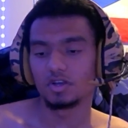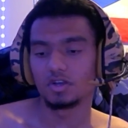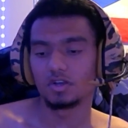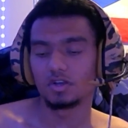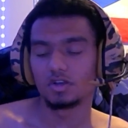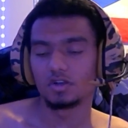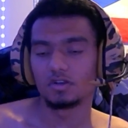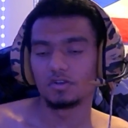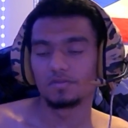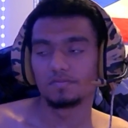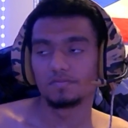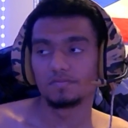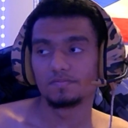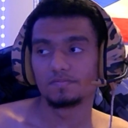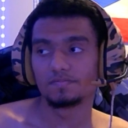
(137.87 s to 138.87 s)

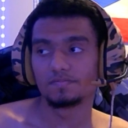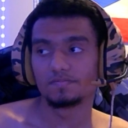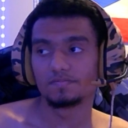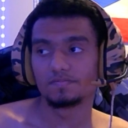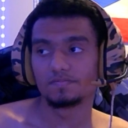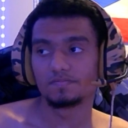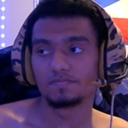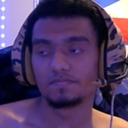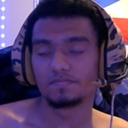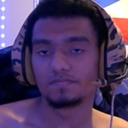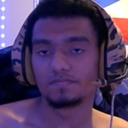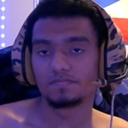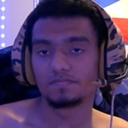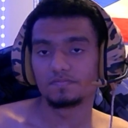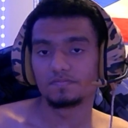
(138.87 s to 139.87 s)

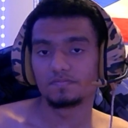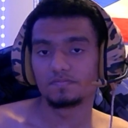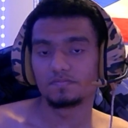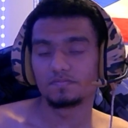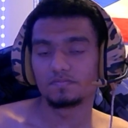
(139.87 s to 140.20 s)
(silence)